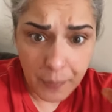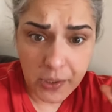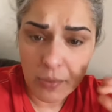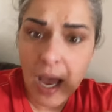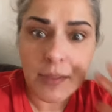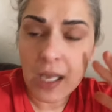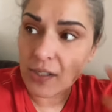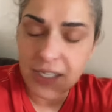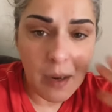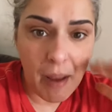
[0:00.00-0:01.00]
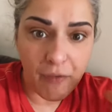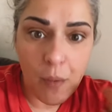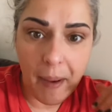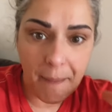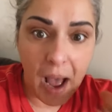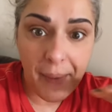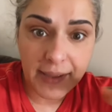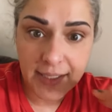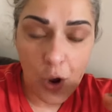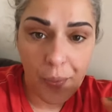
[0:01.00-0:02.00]
Sometimes I'll sit in my room, my mom has
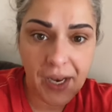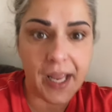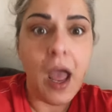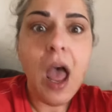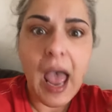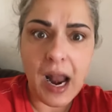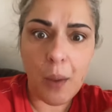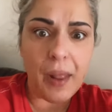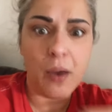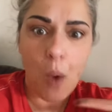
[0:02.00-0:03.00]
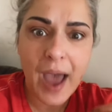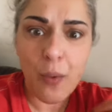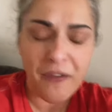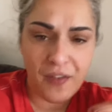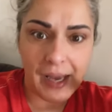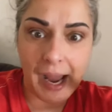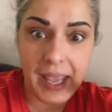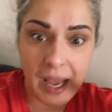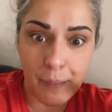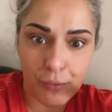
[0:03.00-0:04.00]
COPD, and I'll be like, why do I feel like I
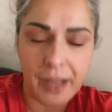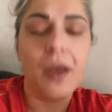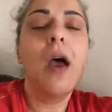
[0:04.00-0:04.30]
can't breathe?